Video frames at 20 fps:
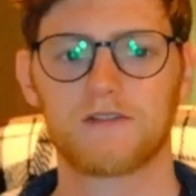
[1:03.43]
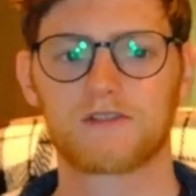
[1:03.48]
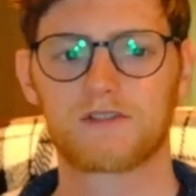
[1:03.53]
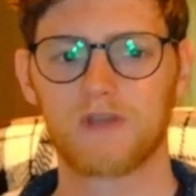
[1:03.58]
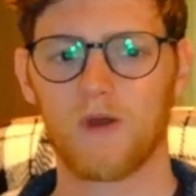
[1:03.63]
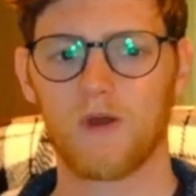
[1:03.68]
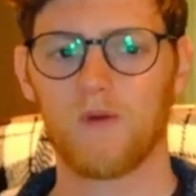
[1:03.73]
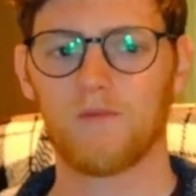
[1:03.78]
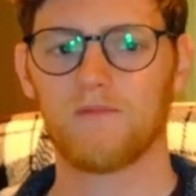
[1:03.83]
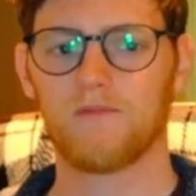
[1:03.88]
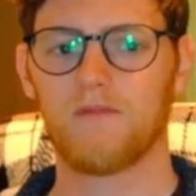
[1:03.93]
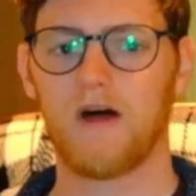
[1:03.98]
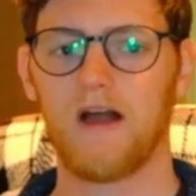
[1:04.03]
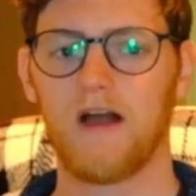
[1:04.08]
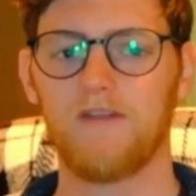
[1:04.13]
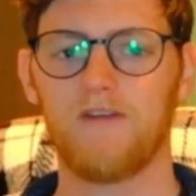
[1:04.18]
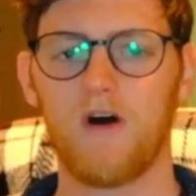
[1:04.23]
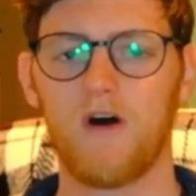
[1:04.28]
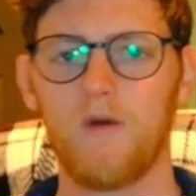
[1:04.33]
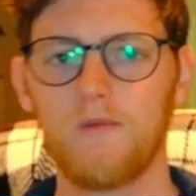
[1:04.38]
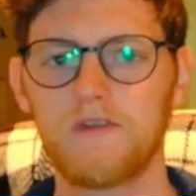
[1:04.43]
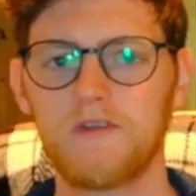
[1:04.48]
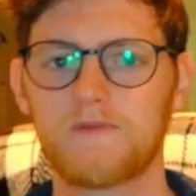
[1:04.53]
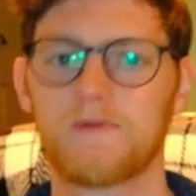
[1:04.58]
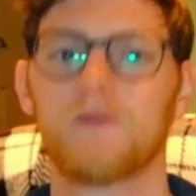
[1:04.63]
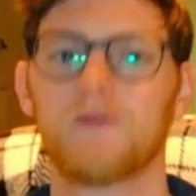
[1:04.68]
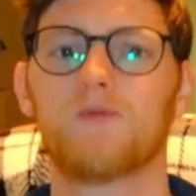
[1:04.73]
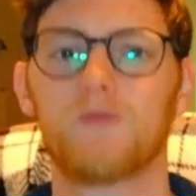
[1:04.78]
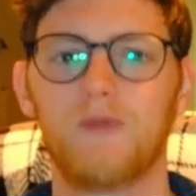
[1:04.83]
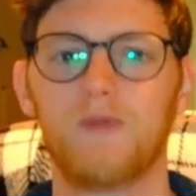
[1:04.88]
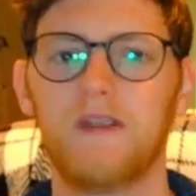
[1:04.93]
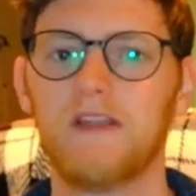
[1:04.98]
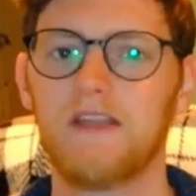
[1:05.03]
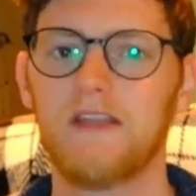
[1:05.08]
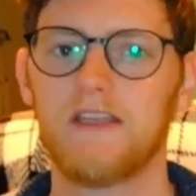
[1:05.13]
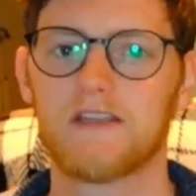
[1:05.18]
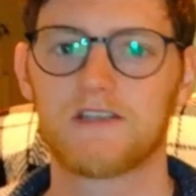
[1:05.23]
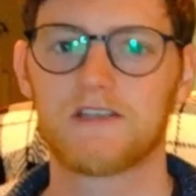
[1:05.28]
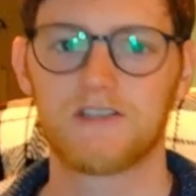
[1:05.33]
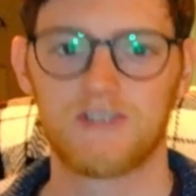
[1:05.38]
So I've always been
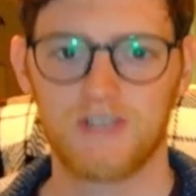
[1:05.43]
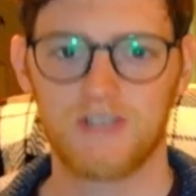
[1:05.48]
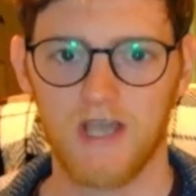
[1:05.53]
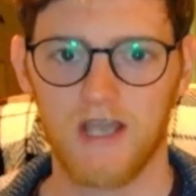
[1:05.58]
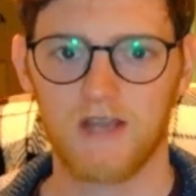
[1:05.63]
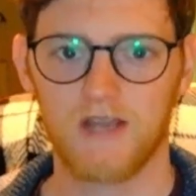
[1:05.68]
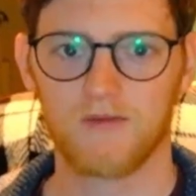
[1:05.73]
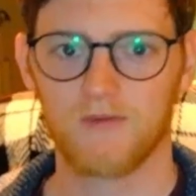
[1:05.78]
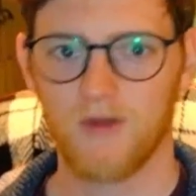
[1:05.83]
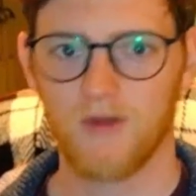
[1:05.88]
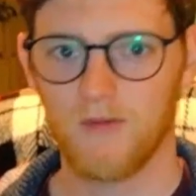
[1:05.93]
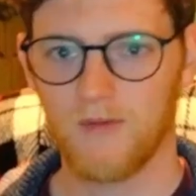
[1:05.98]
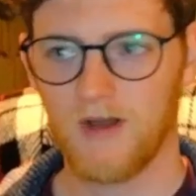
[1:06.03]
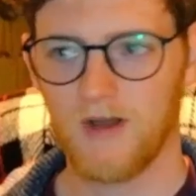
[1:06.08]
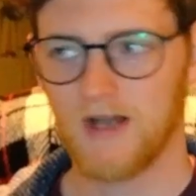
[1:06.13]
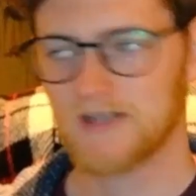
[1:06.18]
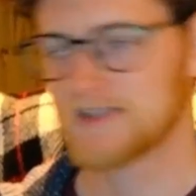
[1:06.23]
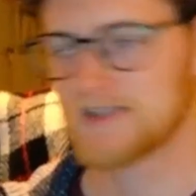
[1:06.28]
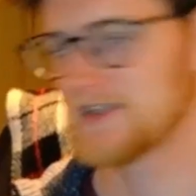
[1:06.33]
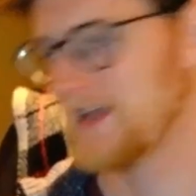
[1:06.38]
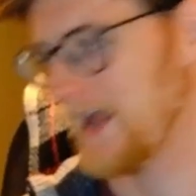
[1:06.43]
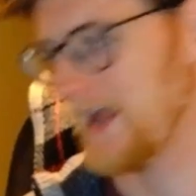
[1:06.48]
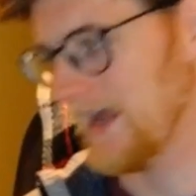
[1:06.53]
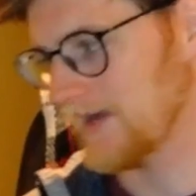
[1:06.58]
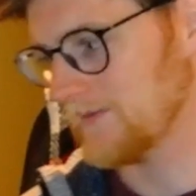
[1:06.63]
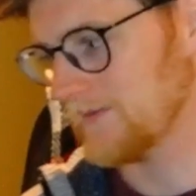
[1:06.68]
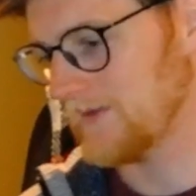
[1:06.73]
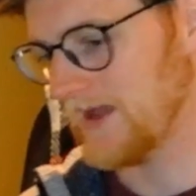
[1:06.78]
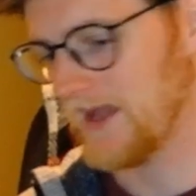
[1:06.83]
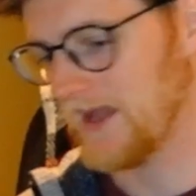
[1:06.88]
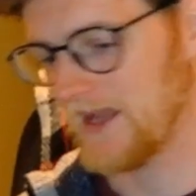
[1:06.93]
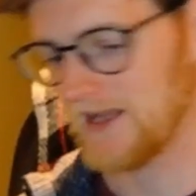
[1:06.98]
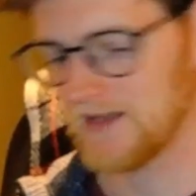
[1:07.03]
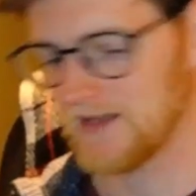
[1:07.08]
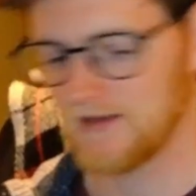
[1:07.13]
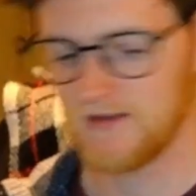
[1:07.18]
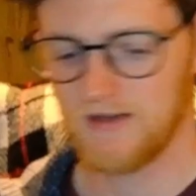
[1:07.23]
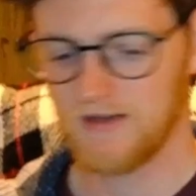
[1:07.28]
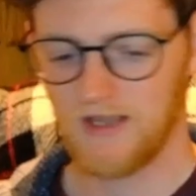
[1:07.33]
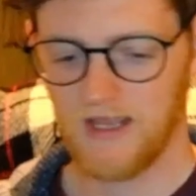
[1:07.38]
really into giant robots and
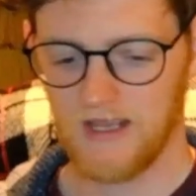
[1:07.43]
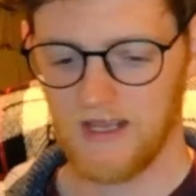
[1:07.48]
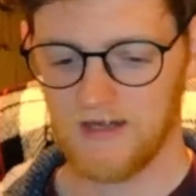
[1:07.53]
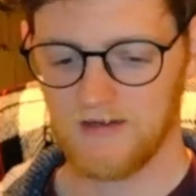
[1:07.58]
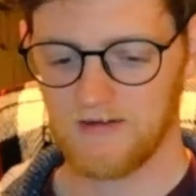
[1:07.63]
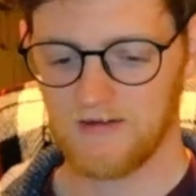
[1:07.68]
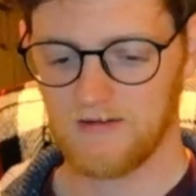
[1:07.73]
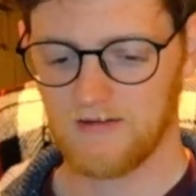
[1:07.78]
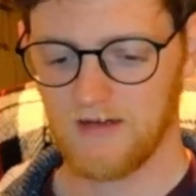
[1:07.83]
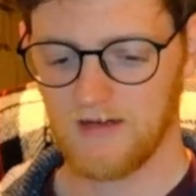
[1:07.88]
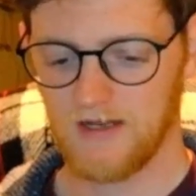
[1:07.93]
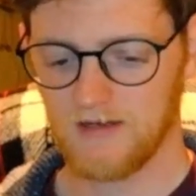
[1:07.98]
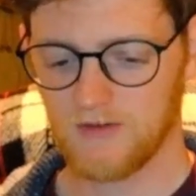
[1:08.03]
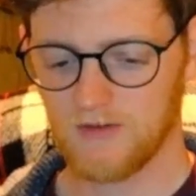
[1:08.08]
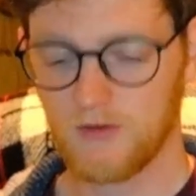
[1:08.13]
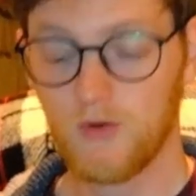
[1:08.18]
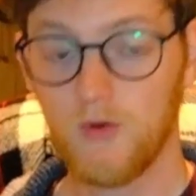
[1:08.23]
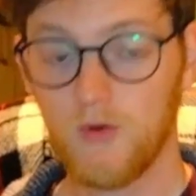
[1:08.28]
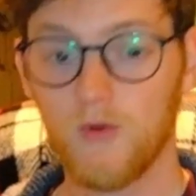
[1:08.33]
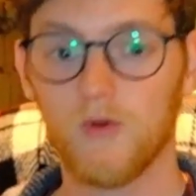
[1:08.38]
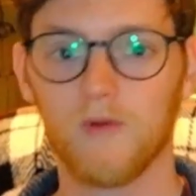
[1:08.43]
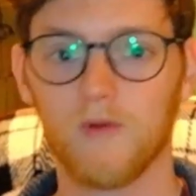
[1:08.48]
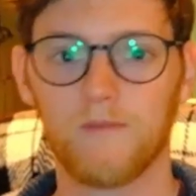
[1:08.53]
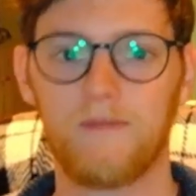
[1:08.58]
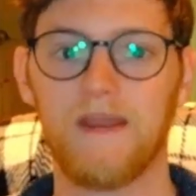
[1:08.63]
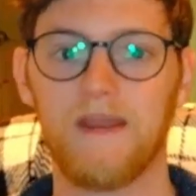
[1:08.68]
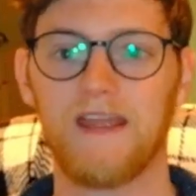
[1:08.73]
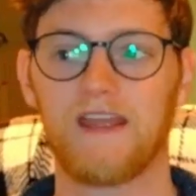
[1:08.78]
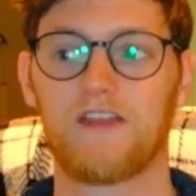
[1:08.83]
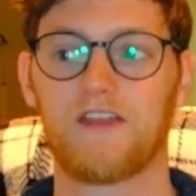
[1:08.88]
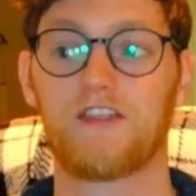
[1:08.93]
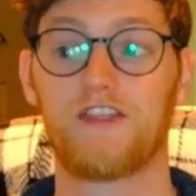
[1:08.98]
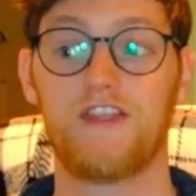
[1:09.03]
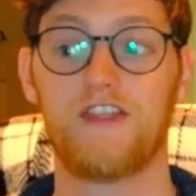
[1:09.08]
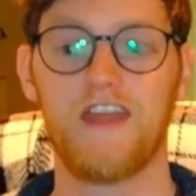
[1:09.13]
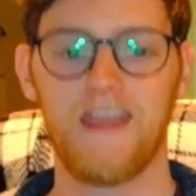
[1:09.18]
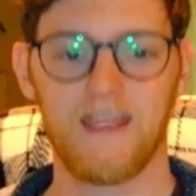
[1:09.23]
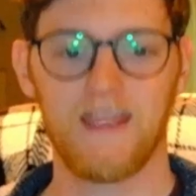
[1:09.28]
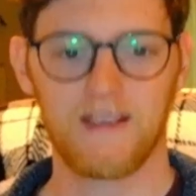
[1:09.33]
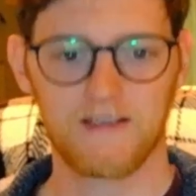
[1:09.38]
anime and cool big
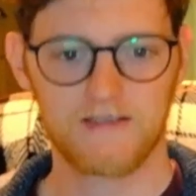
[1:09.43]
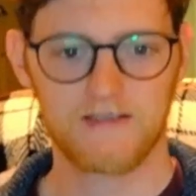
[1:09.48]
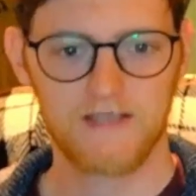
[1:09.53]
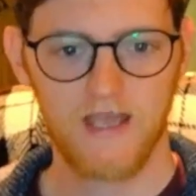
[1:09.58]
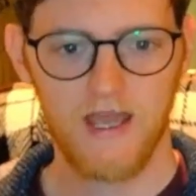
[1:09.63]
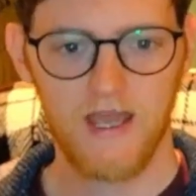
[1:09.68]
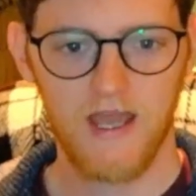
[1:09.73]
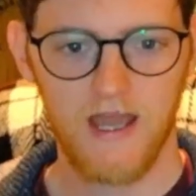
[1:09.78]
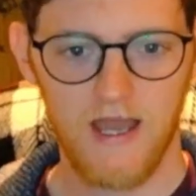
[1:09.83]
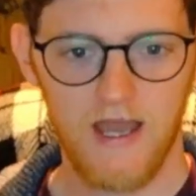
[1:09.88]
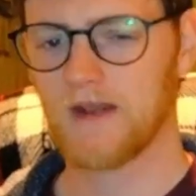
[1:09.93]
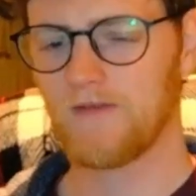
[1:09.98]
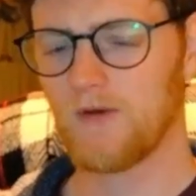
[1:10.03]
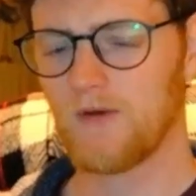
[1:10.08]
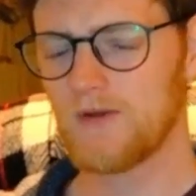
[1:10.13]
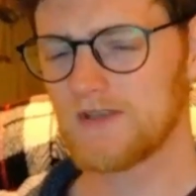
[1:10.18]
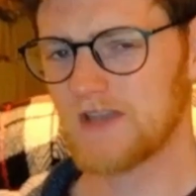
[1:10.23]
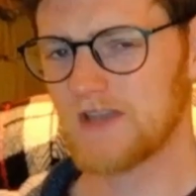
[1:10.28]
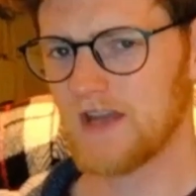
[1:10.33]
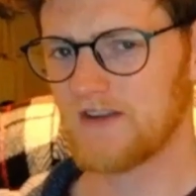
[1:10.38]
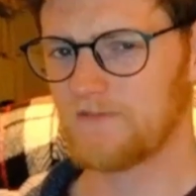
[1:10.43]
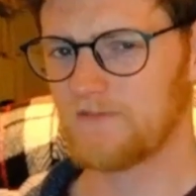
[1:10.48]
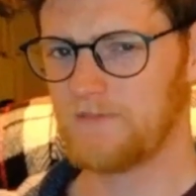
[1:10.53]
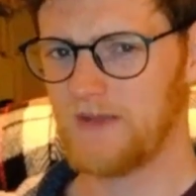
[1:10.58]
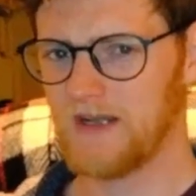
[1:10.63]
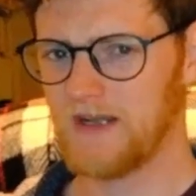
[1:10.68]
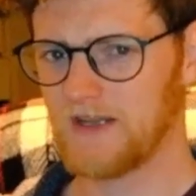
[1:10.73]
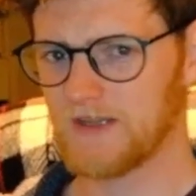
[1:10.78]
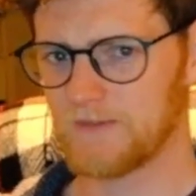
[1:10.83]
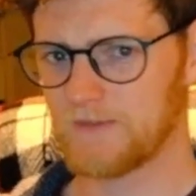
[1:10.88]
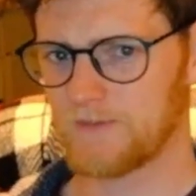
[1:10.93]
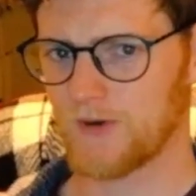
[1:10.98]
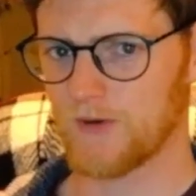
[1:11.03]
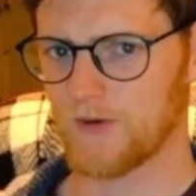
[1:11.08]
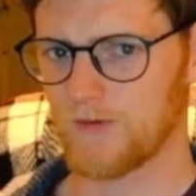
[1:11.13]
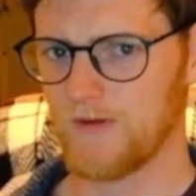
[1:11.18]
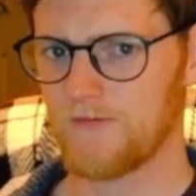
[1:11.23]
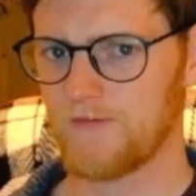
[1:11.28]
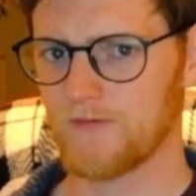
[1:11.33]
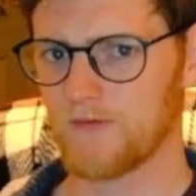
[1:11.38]
things, but I've always kind of been in the
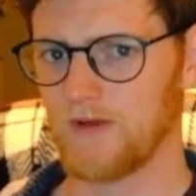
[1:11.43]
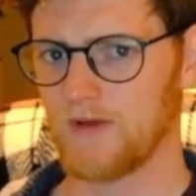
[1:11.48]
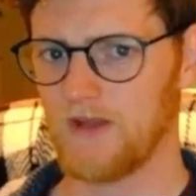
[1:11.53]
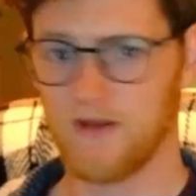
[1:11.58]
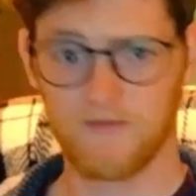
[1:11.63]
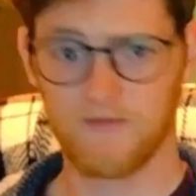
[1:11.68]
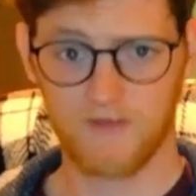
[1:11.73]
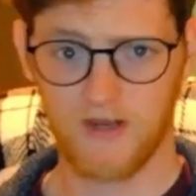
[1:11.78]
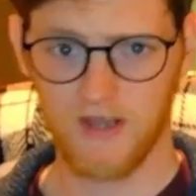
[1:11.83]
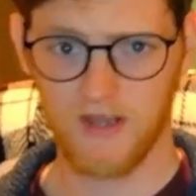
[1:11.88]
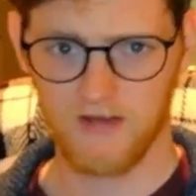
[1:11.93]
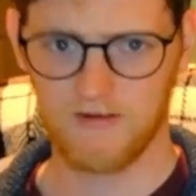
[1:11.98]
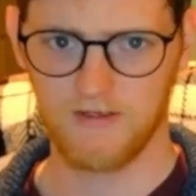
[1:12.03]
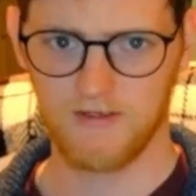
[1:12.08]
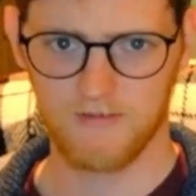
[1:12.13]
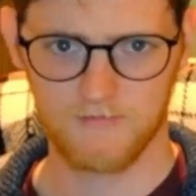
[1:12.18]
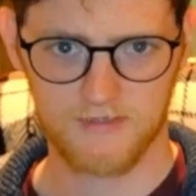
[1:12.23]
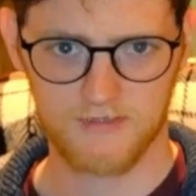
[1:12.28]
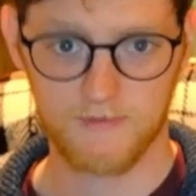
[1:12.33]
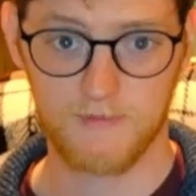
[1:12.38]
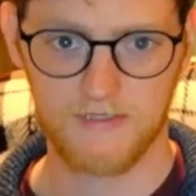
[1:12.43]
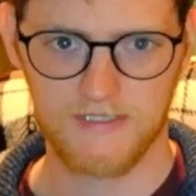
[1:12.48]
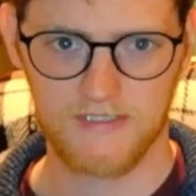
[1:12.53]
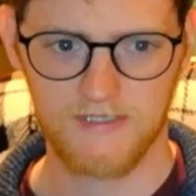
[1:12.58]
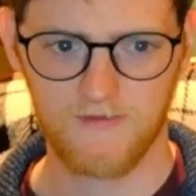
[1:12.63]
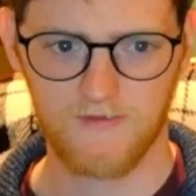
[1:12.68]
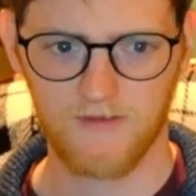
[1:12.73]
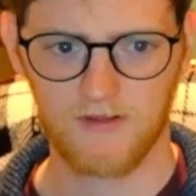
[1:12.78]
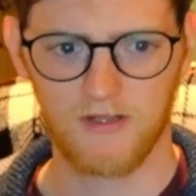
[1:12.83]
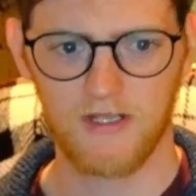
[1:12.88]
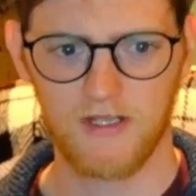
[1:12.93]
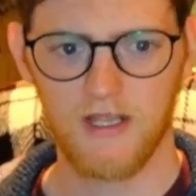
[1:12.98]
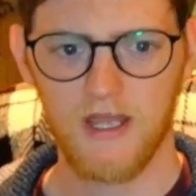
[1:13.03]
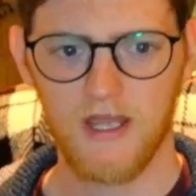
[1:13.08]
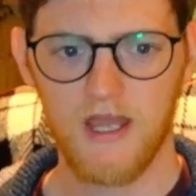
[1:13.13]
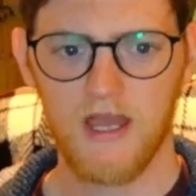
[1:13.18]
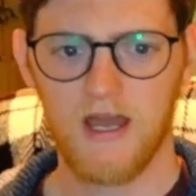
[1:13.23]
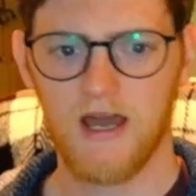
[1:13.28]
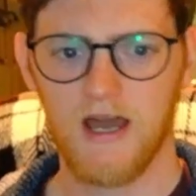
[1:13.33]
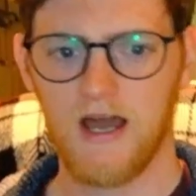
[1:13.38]
periphery of Gundam specifically.